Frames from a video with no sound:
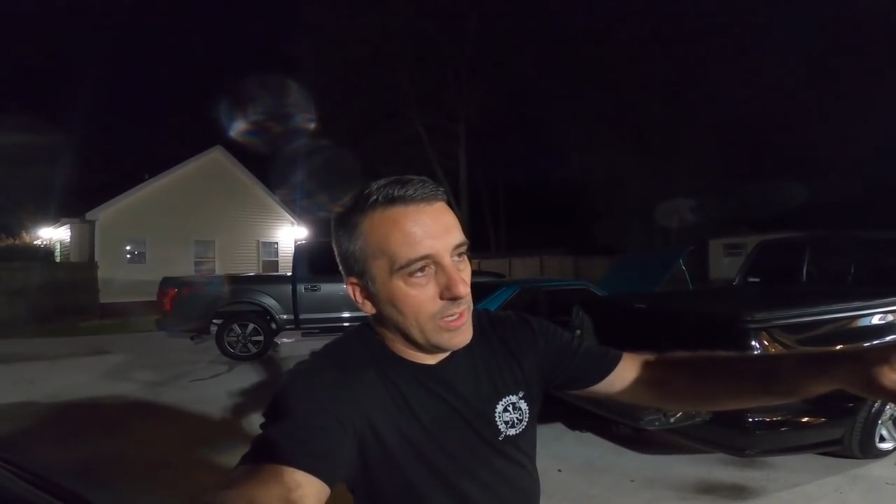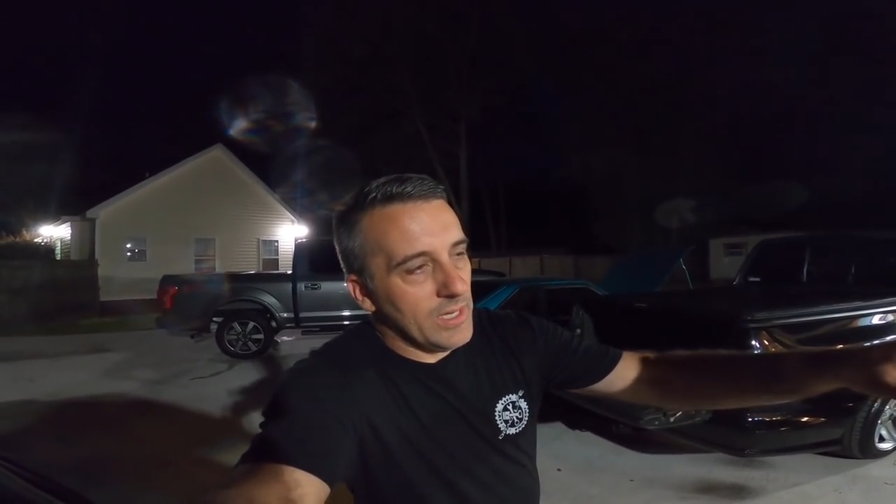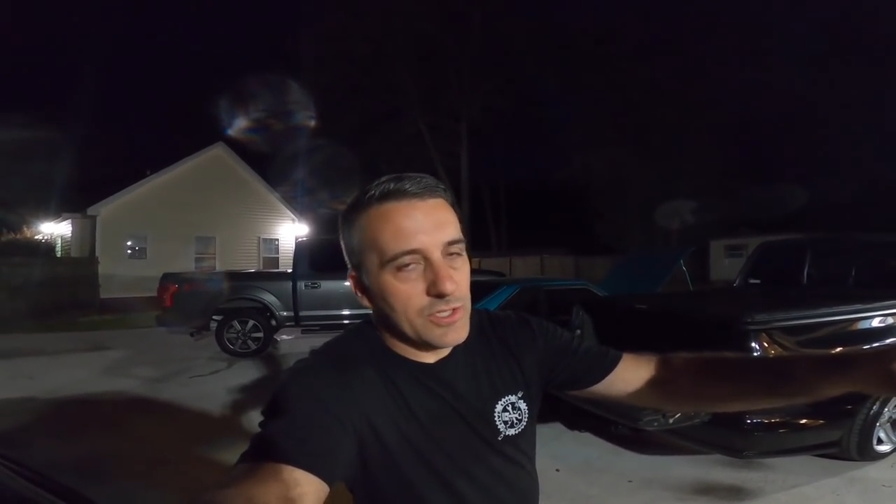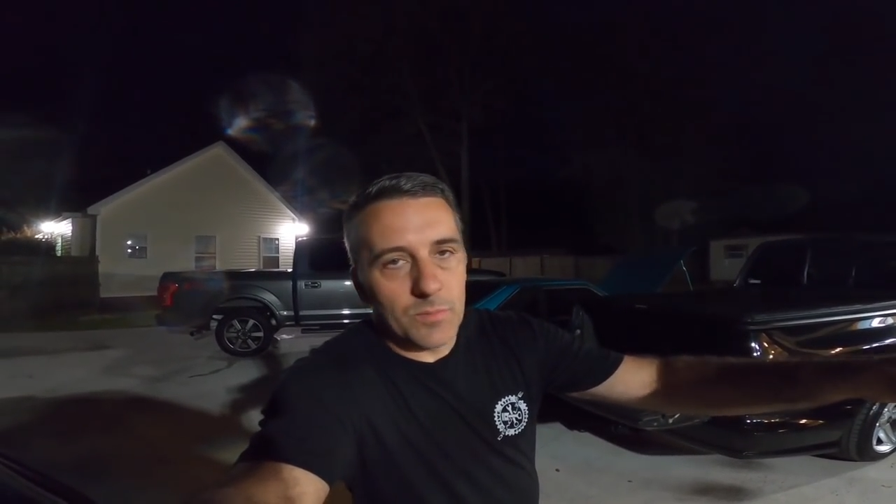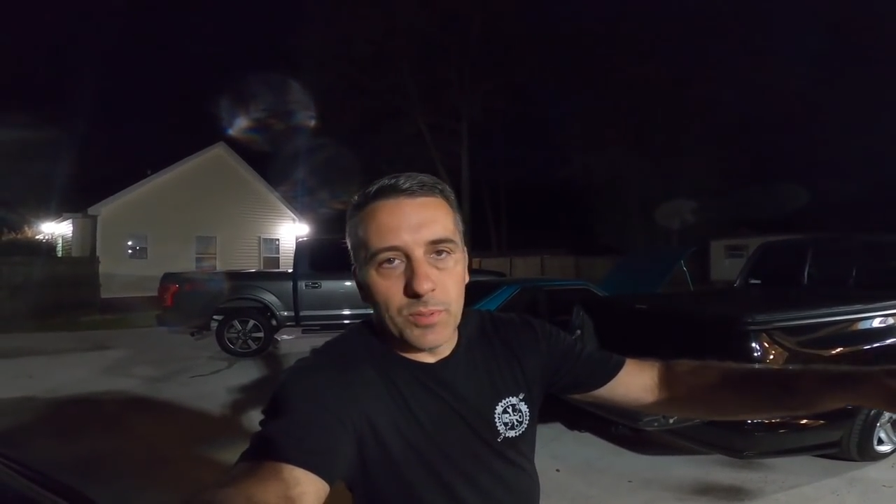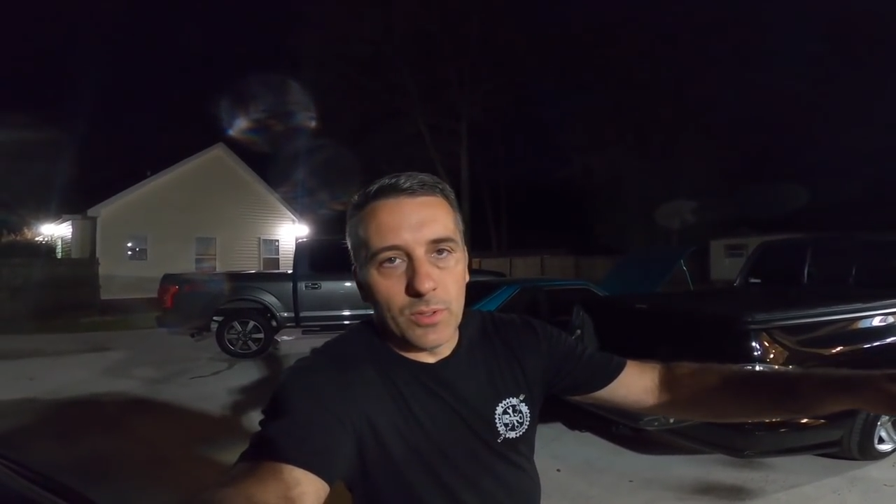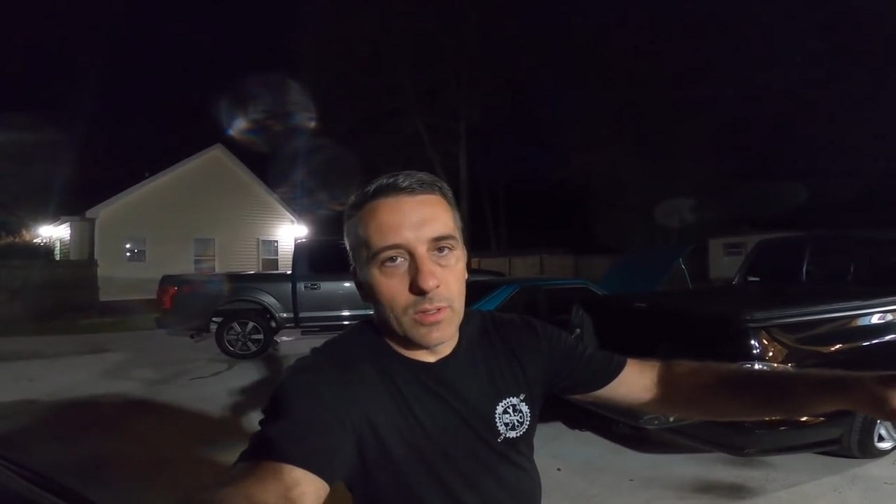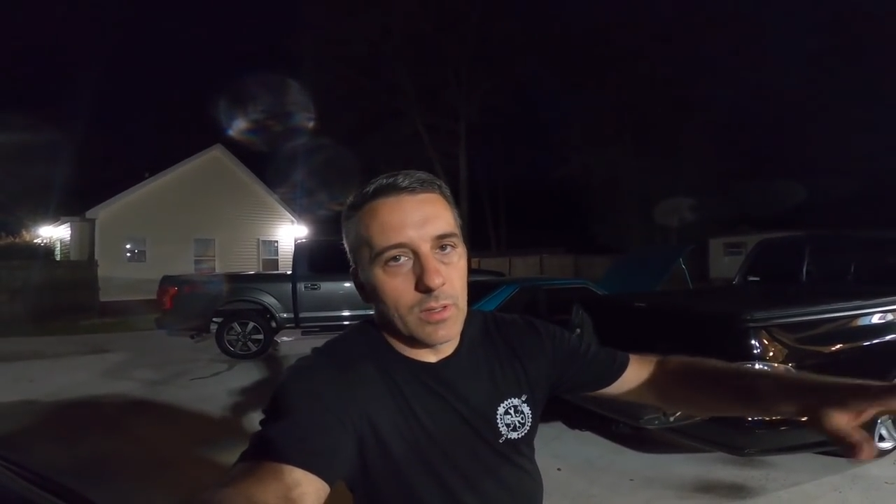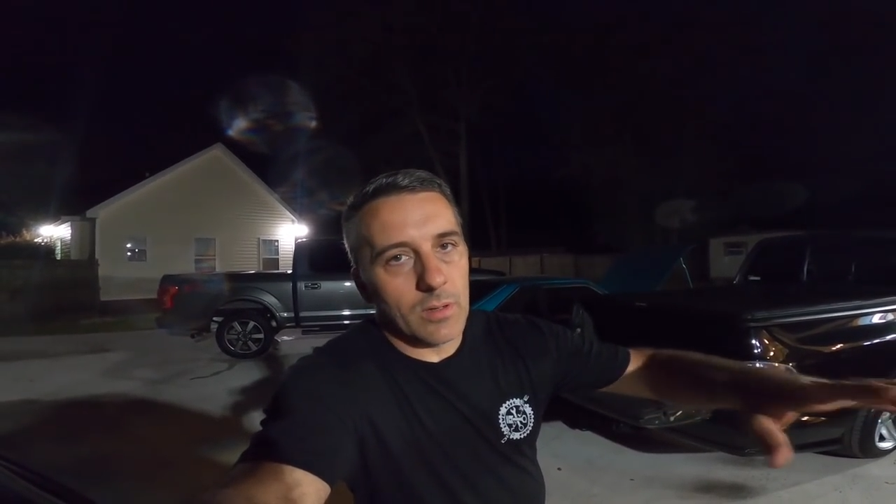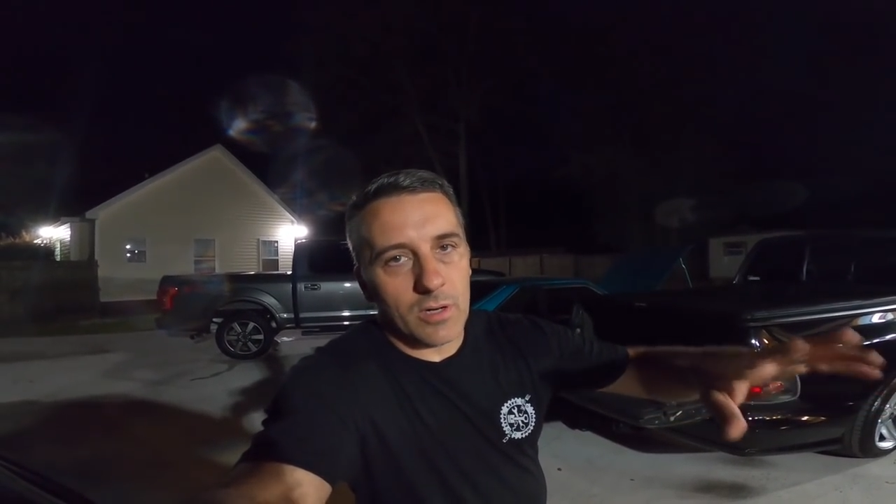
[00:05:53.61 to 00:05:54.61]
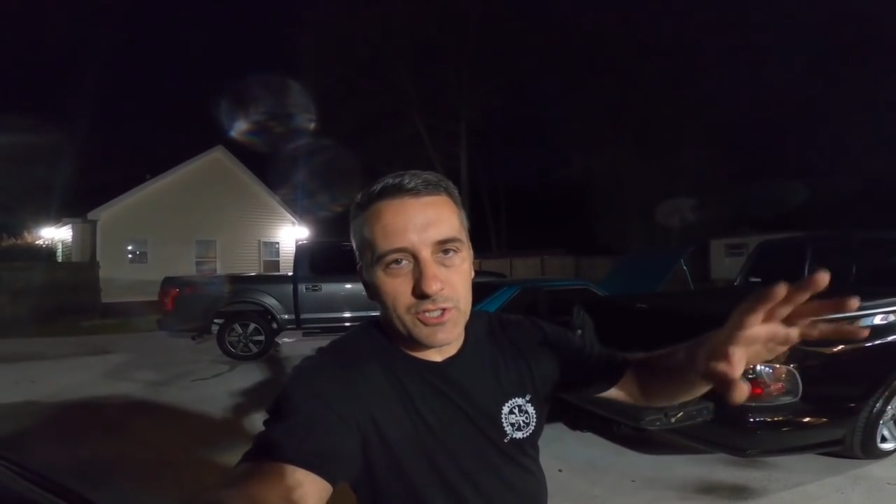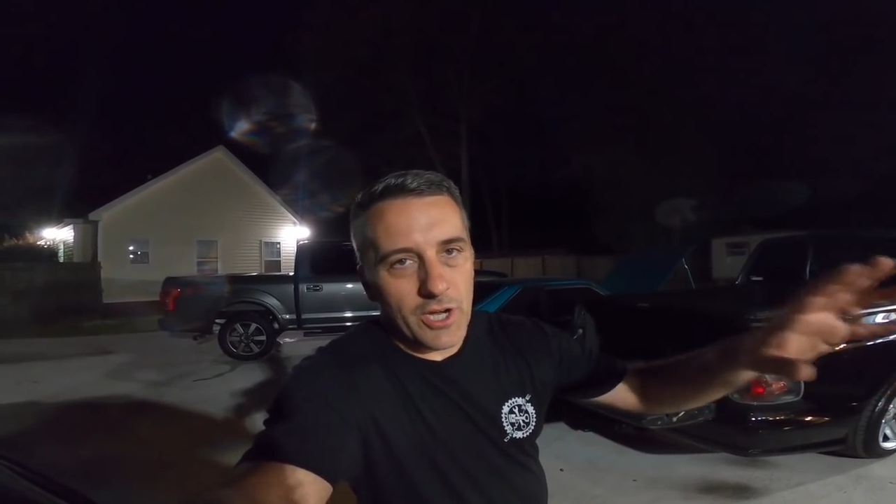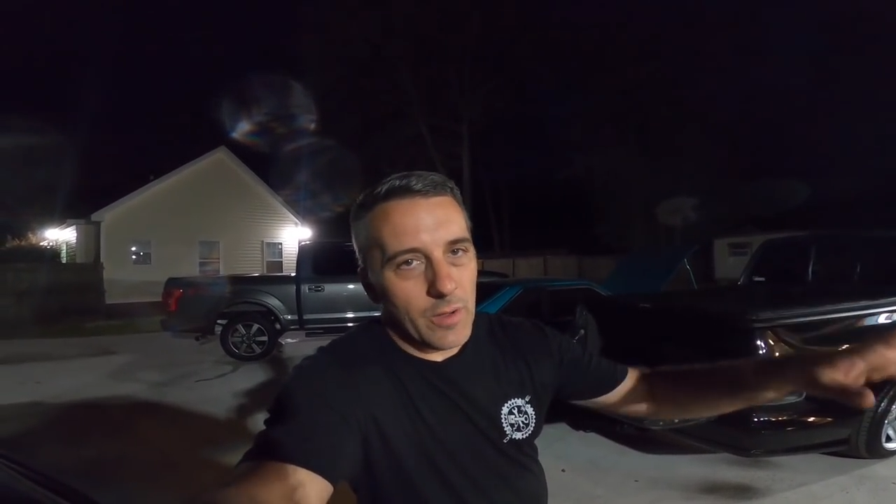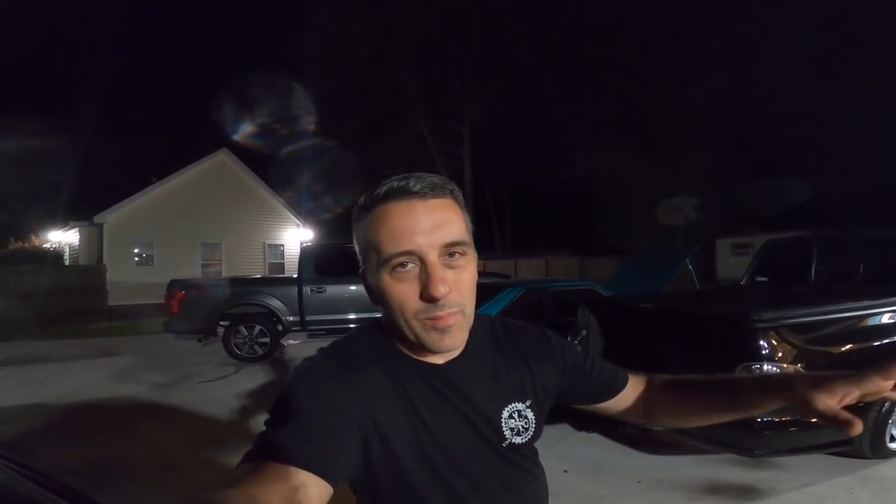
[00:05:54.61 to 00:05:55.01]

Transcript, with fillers: an engine puller or cherry